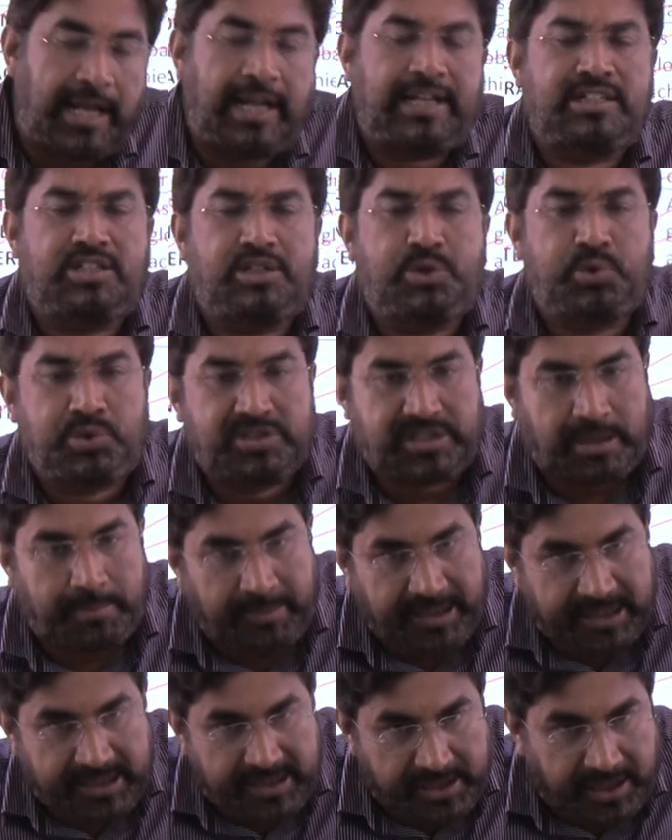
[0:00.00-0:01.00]
and to
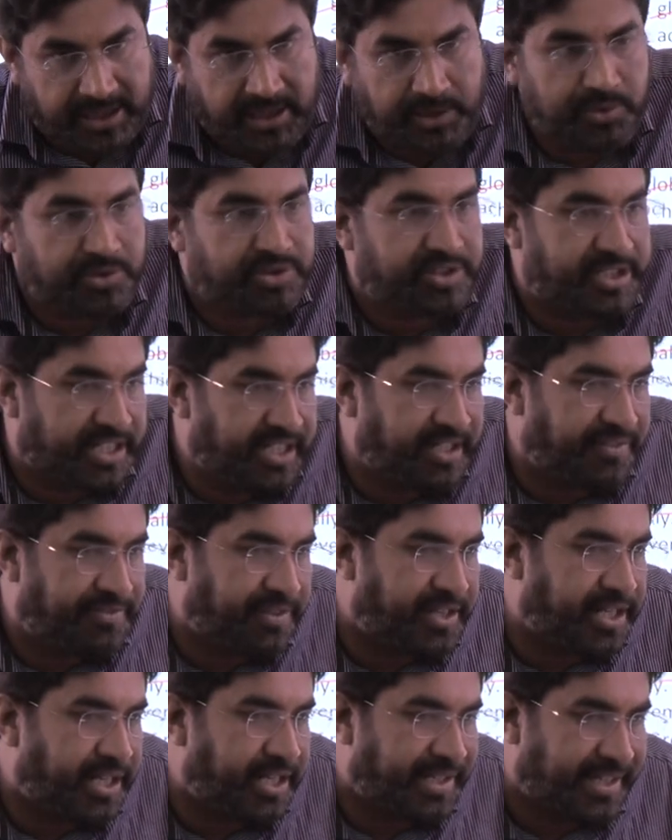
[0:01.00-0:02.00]
some extent, to
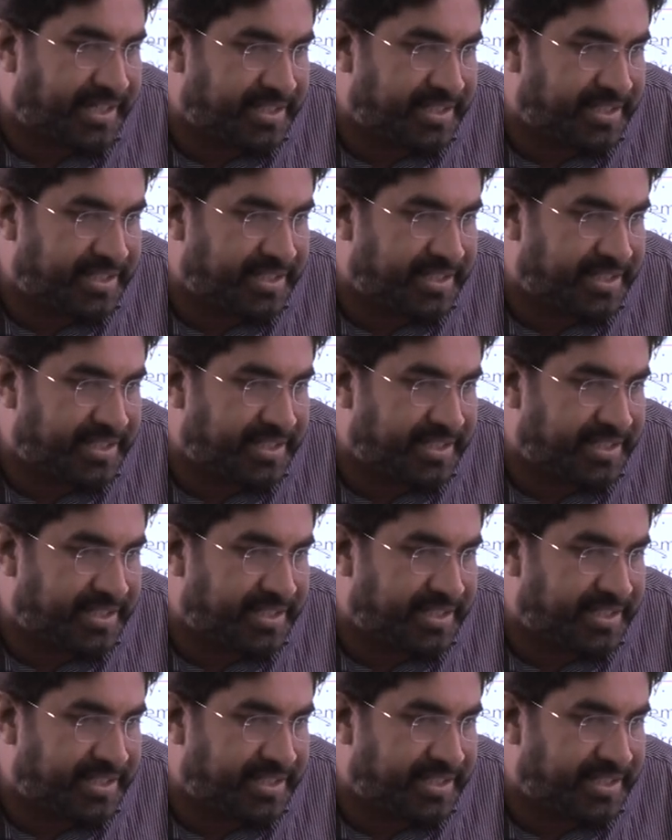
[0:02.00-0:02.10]
significant